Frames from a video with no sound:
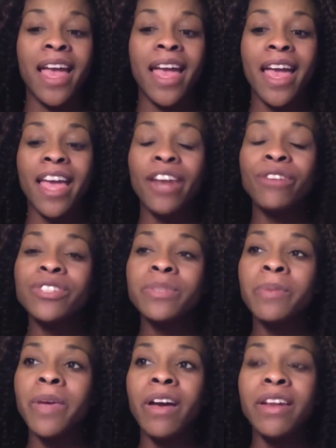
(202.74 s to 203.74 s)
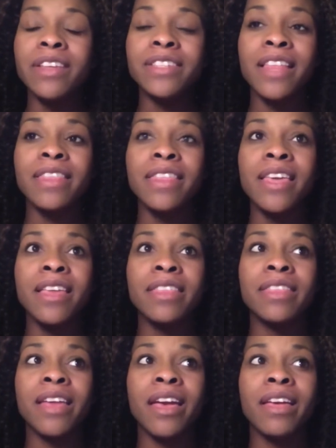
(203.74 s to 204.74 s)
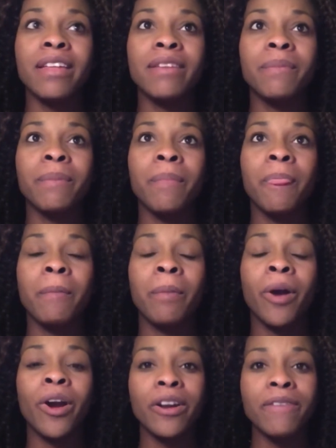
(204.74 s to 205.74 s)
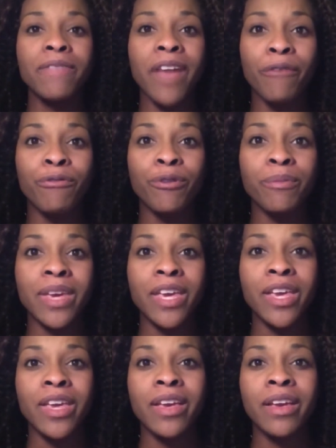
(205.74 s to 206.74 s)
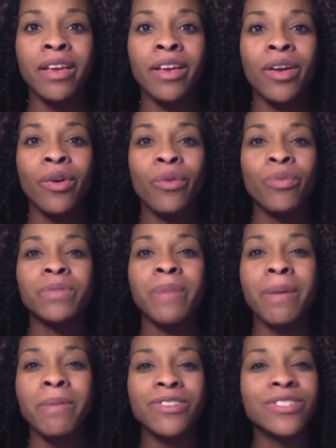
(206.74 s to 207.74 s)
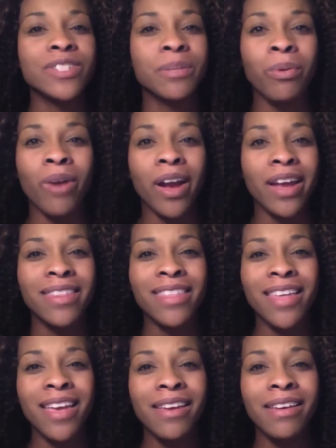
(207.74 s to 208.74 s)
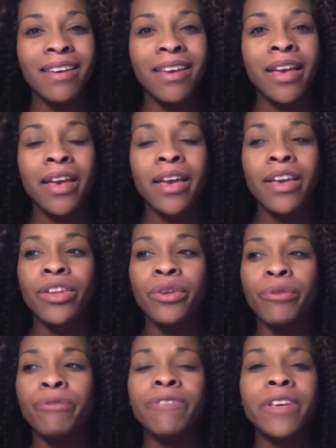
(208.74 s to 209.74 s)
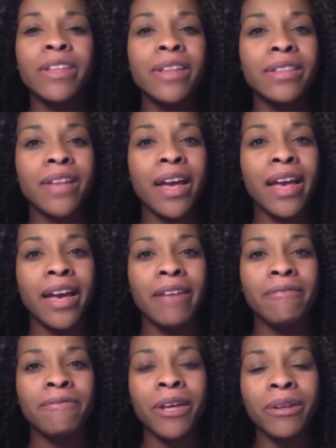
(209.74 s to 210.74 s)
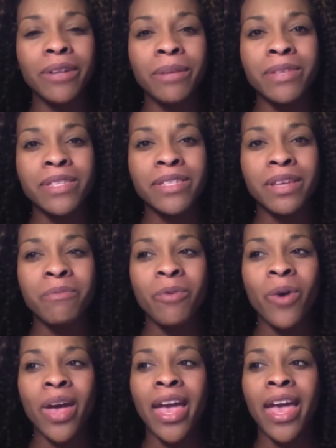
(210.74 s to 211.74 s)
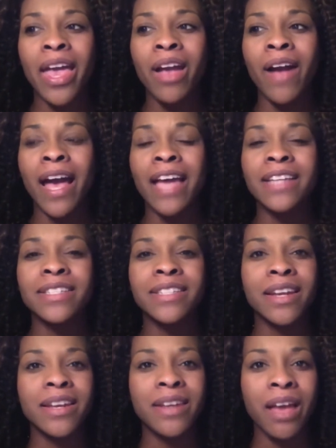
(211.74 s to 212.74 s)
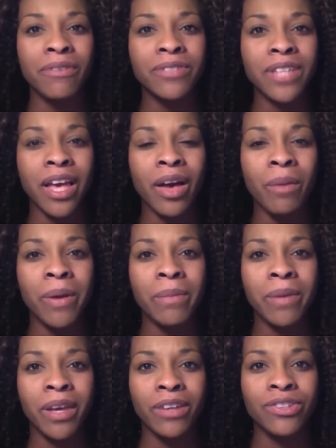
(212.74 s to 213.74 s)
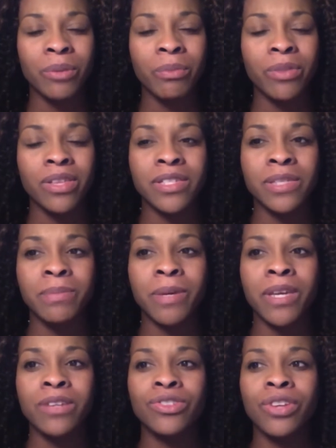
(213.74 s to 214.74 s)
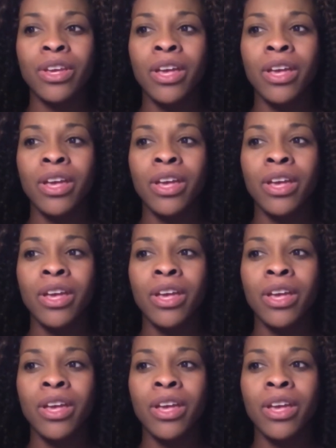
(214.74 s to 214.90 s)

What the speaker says: And I'll just be honest, I think that part of that for me was maybe just a pride thing. Feeling like I'd failed him in some way, or hadn't done enough to help him catch up with his speech.